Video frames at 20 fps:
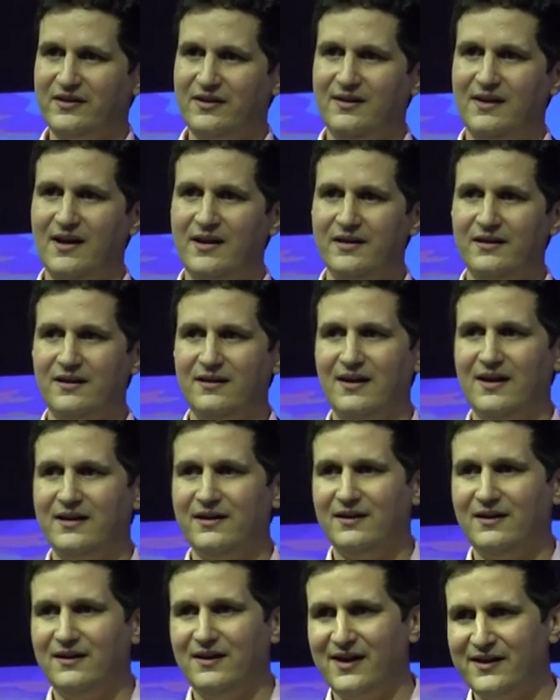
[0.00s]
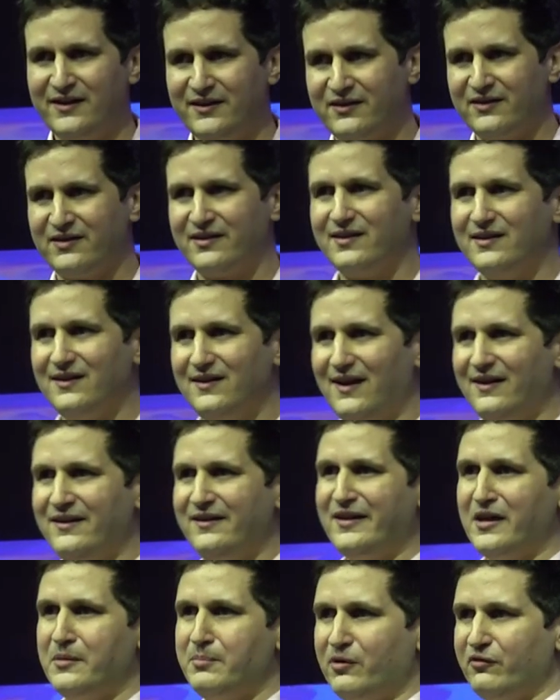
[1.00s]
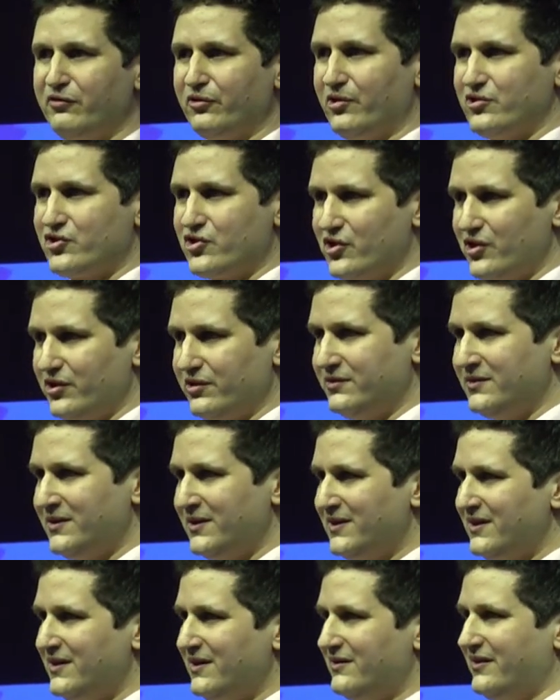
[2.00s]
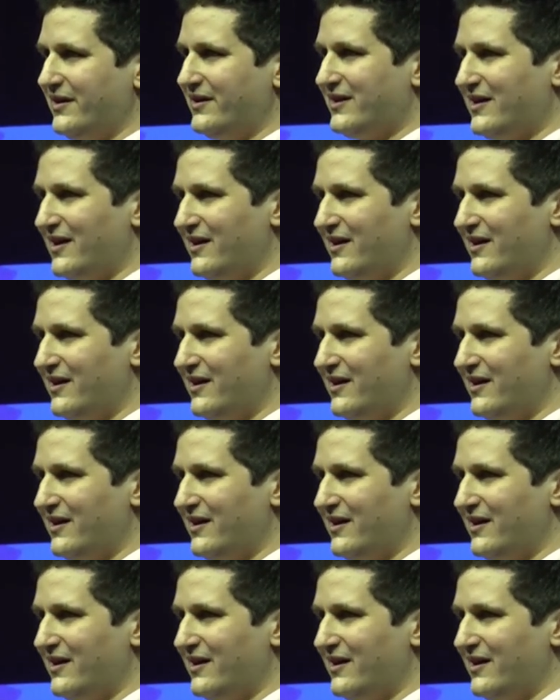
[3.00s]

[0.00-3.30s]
light, light, light, light type of structure, that